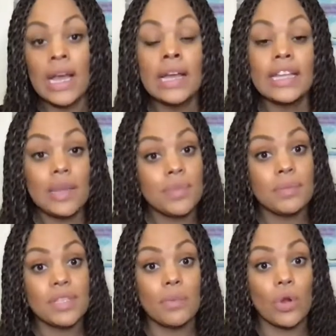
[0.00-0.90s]
Keep
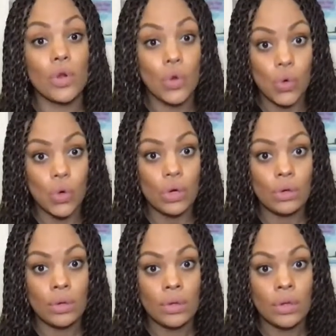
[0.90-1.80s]
them somewhere
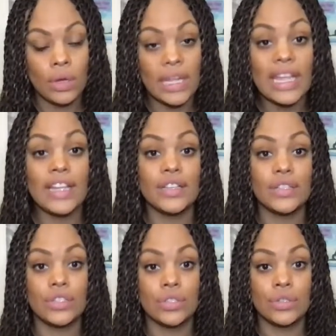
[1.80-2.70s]
cool
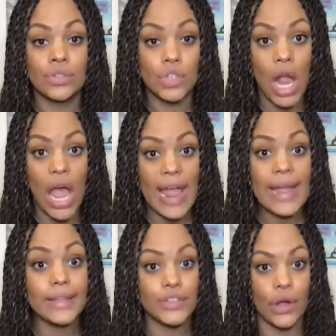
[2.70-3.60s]
and dry
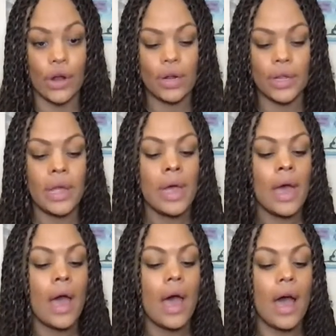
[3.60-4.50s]
and dark.
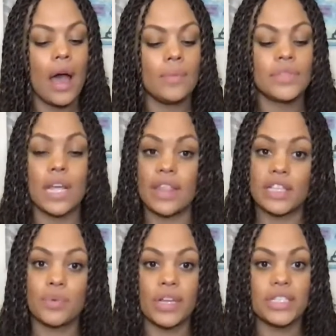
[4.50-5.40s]
Check the
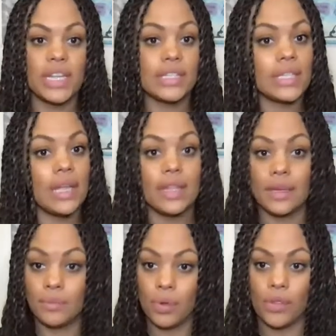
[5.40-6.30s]
expiration dates and
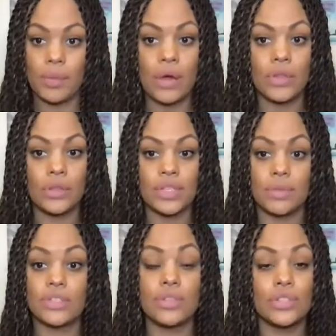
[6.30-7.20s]
then pull them out, use them.
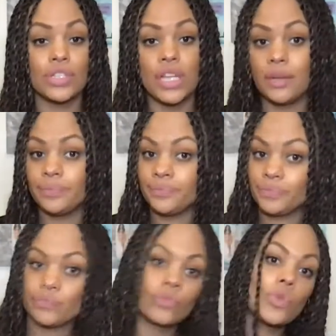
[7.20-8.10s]
As soon as you're done,
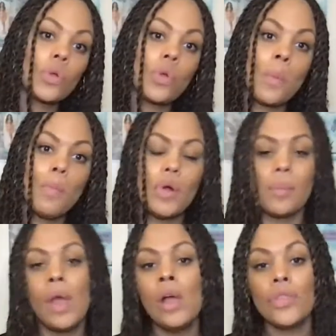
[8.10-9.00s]

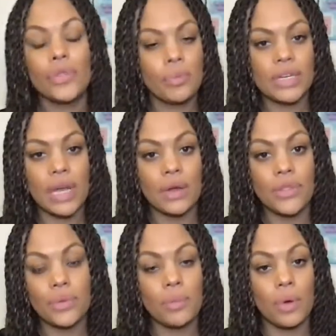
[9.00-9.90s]
boom, throw
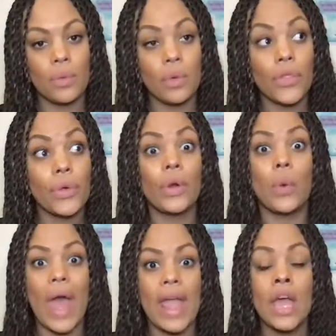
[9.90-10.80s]
it
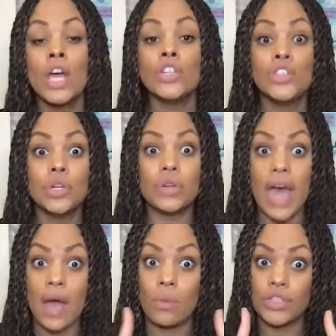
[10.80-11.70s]
away.
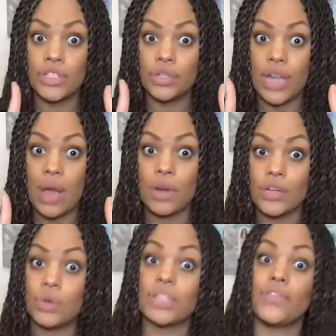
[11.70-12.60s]
What you do not want to
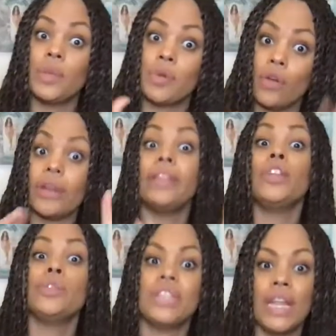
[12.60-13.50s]
do is flip it over and then
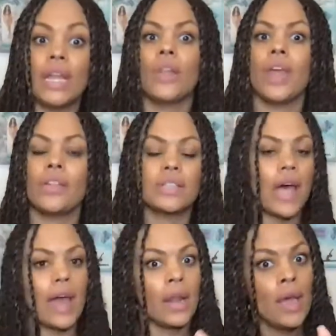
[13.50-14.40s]
use it again on the other
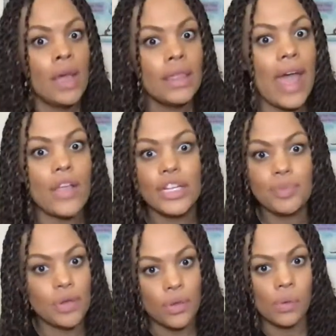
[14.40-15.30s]
side. Now you just
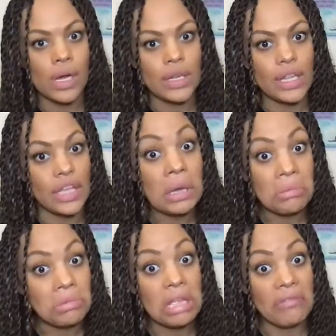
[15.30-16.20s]
put the
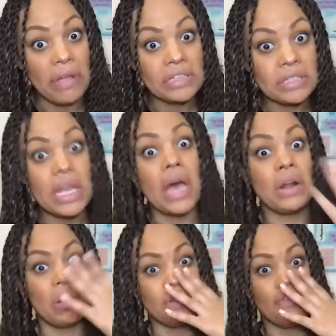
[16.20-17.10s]
infection side
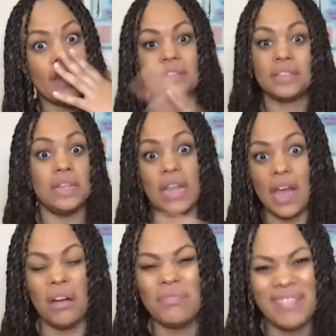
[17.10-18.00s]
on your face, and
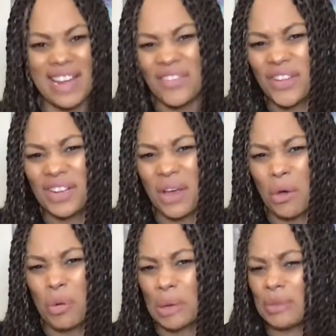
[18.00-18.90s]
now that defeated the
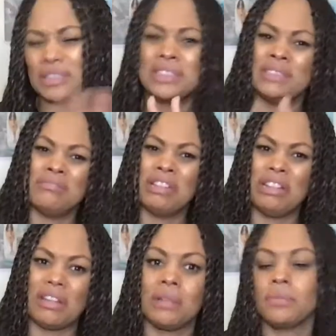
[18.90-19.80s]
whole purpose. Ugh.
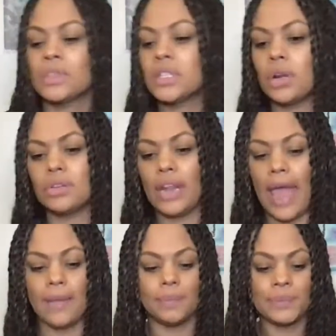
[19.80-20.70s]
So don't do
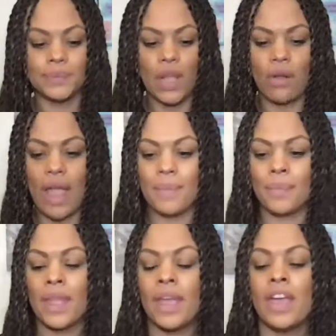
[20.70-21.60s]
that. All right.
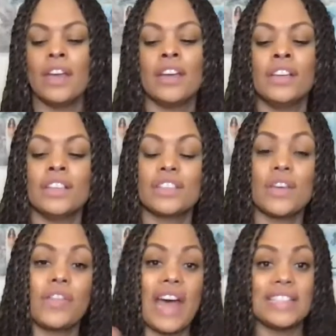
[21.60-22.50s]

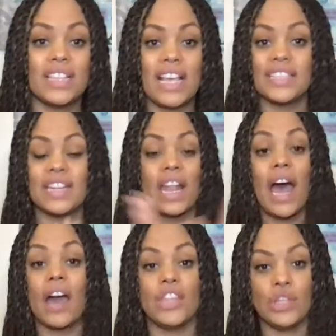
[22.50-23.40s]
So that's the lesson on
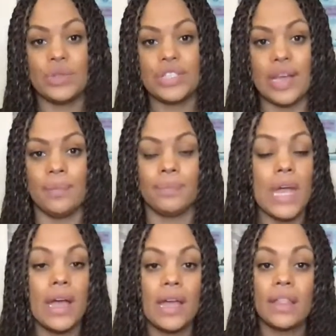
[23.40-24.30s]
how to use them.
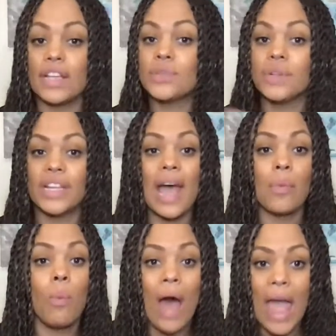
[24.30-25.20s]
Let's
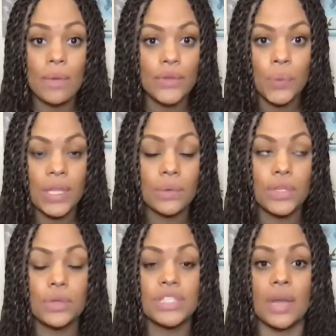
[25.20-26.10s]
recap why we would
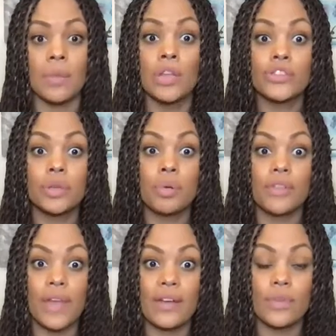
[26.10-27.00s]
use them: to
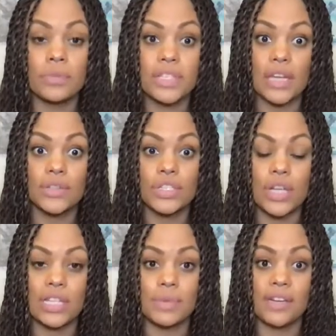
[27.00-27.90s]
prevent from sexually
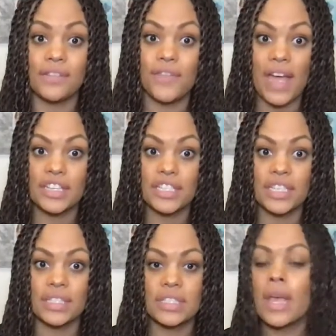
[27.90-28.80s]
transmitted
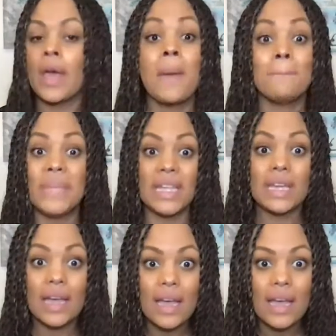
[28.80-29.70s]
infections,
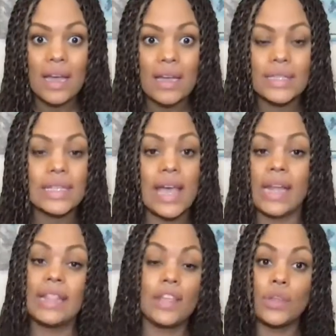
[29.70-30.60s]
because
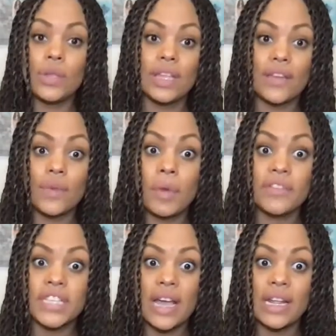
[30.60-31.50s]
anything you can get from a
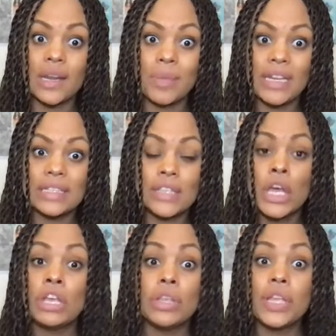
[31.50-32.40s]
vagina and a penis,
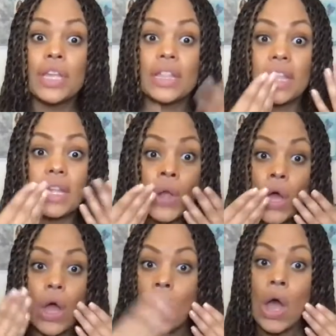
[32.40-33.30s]
you can get them
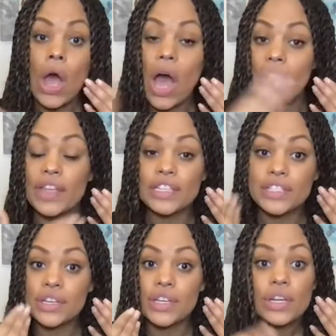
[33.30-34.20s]
on the
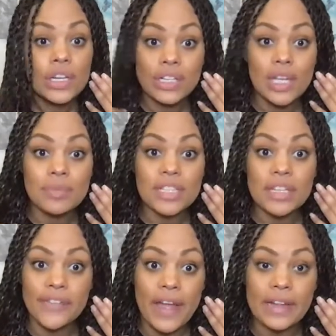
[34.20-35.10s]
exterior, your lips, in
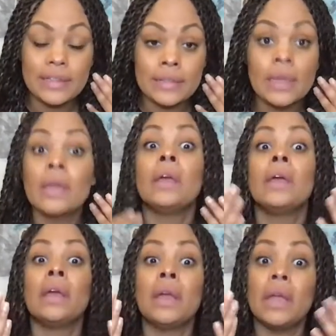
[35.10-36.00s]
your face,
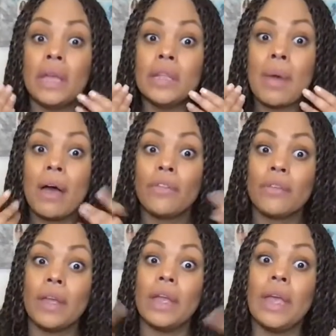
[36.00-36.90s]
in your mouth,
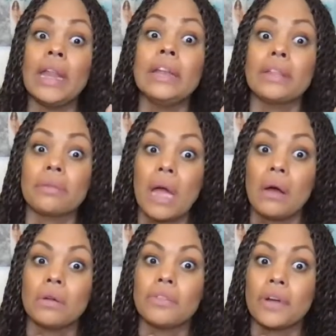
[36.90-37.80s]
and in your
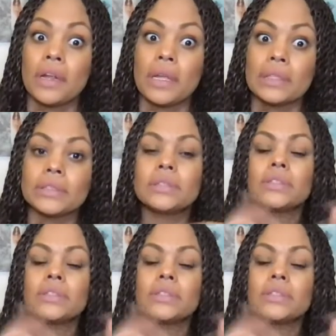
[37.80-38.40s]
throat, friends.